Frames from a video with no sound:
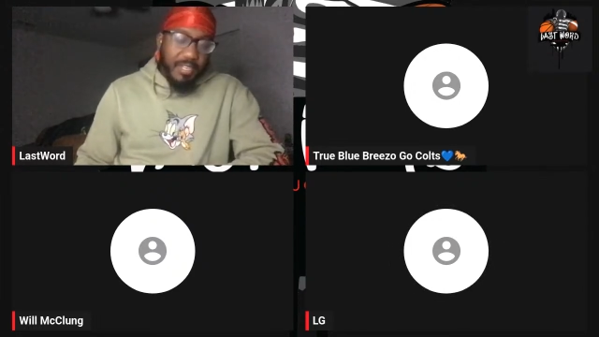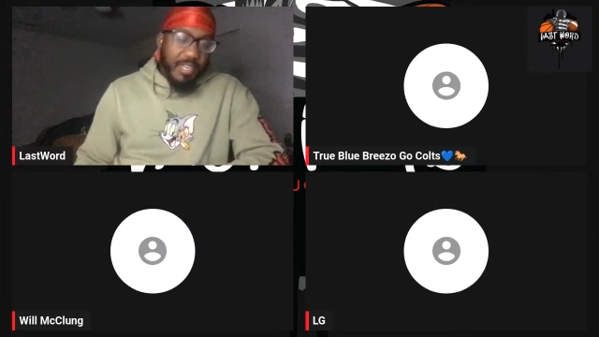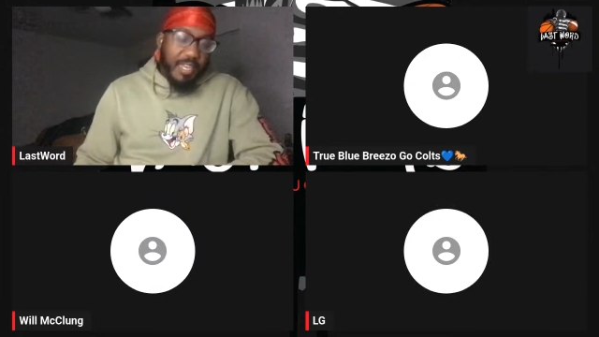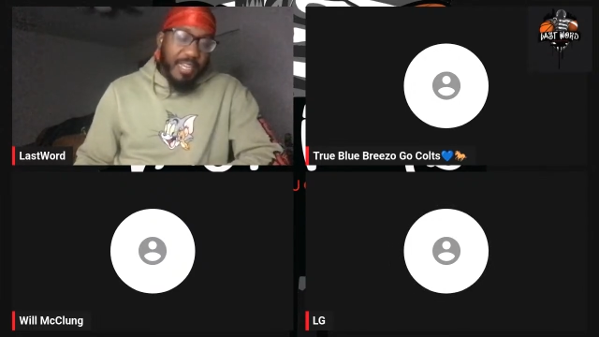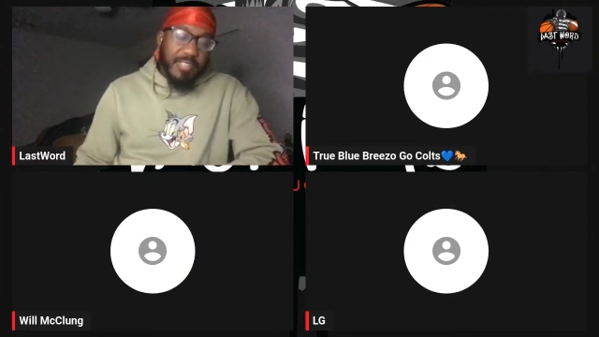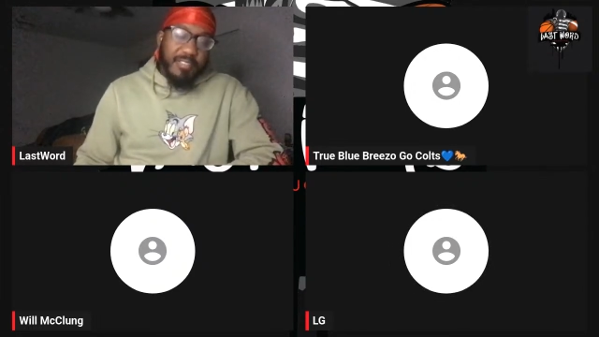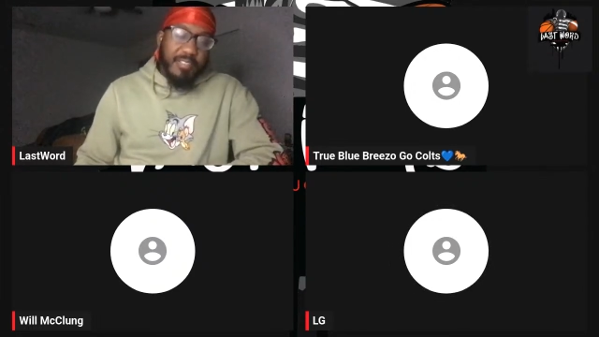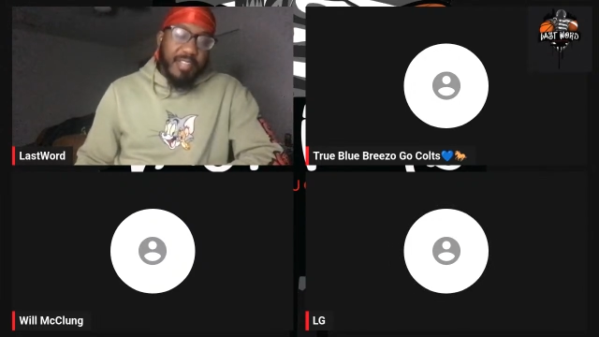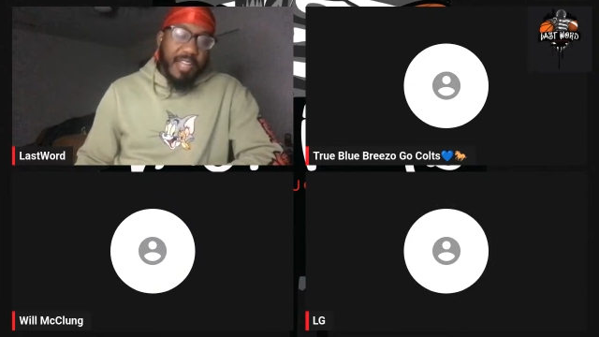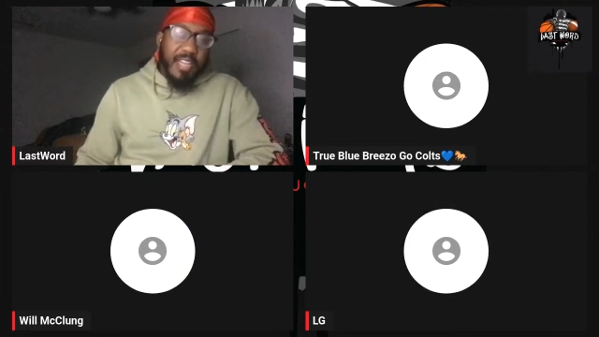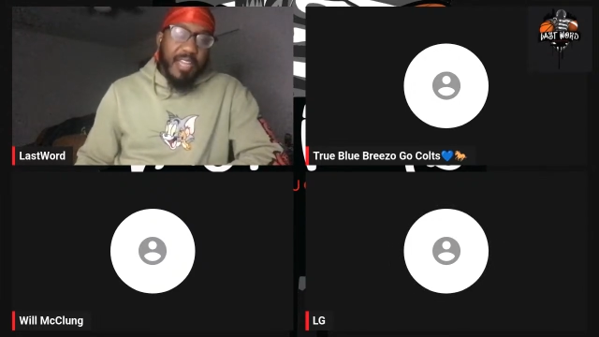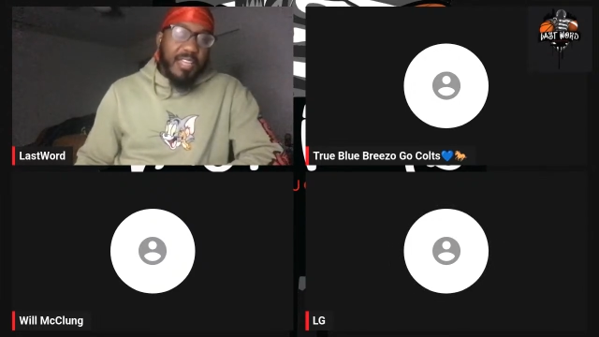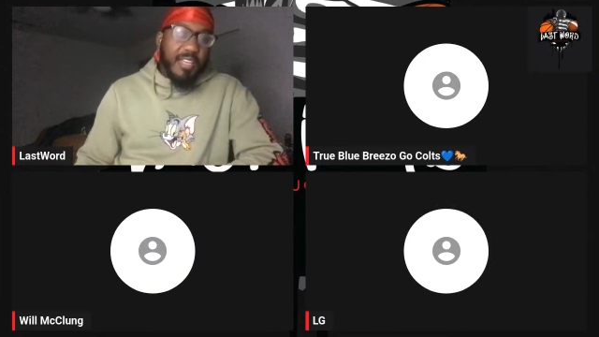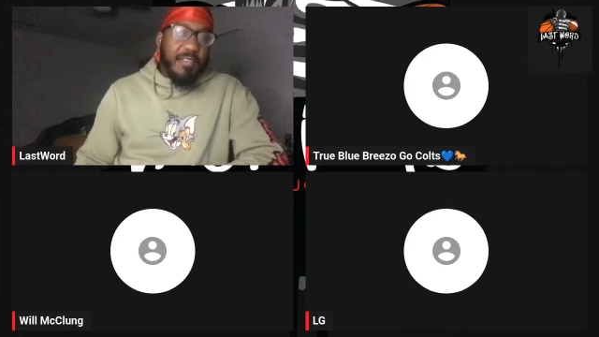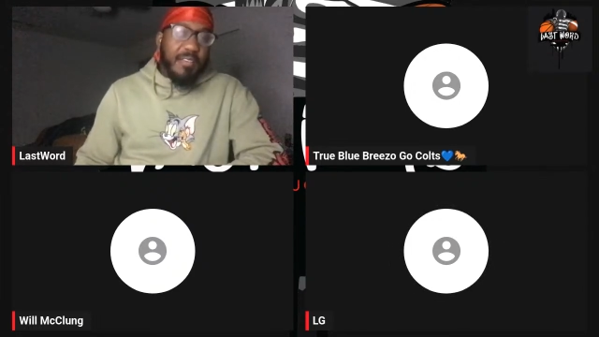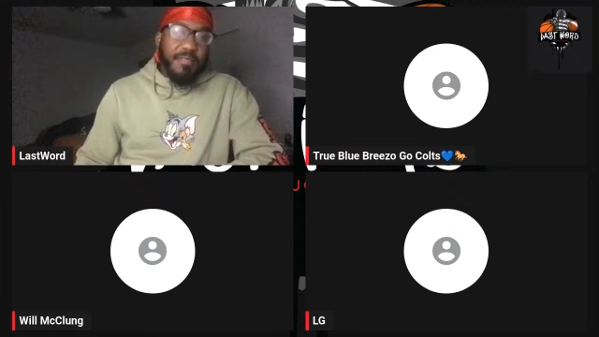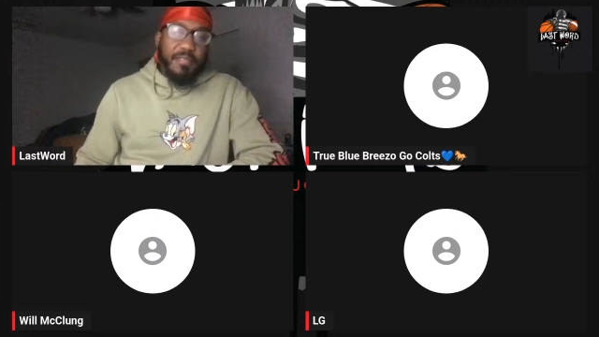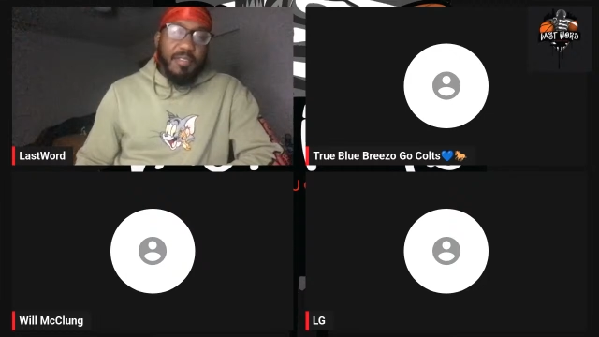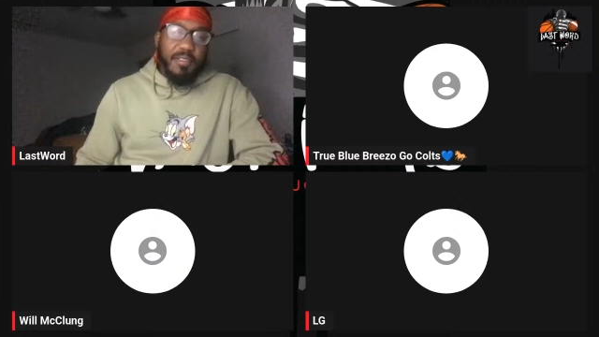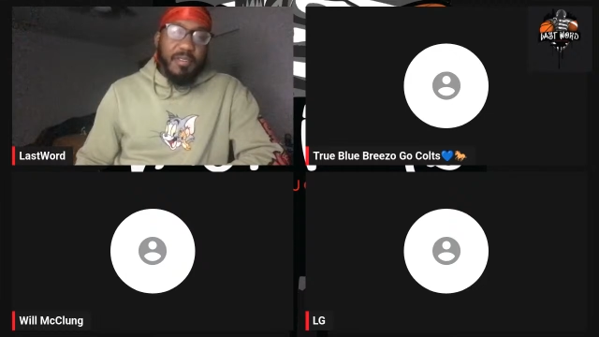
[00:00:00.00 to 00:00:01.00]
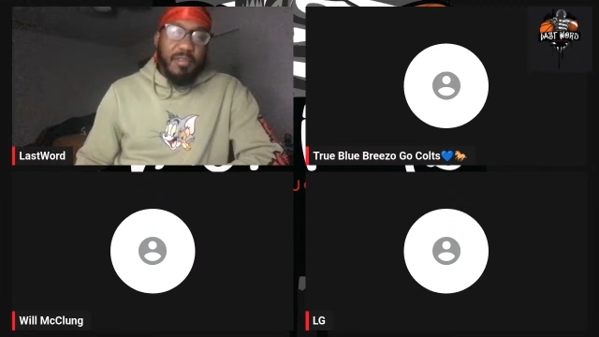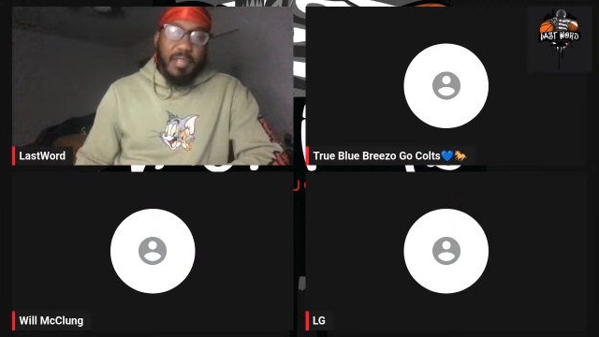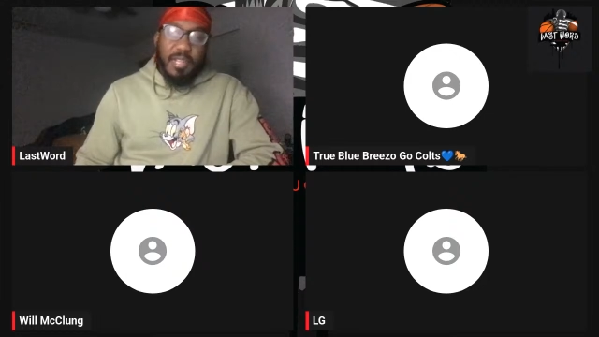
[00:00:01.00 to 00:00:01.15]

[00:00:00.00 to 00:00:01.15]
it's not even